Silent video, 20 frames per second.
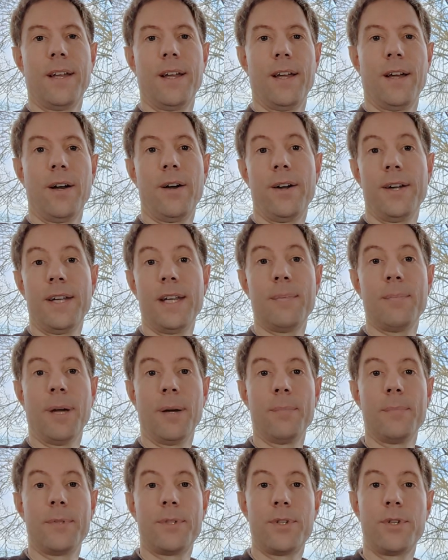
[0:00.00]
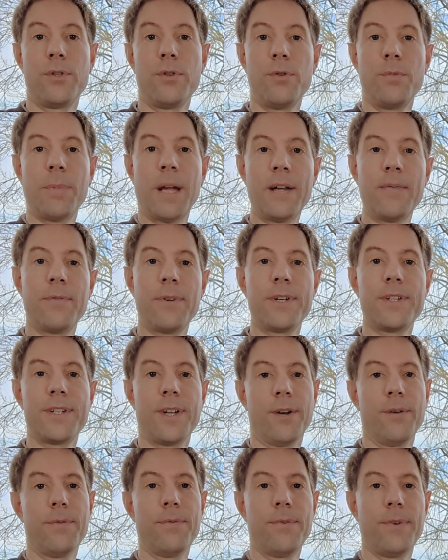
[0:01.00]
our heat pump to pay for
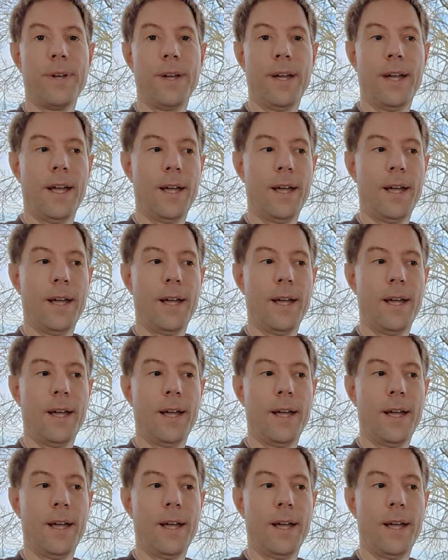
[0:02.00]
itself?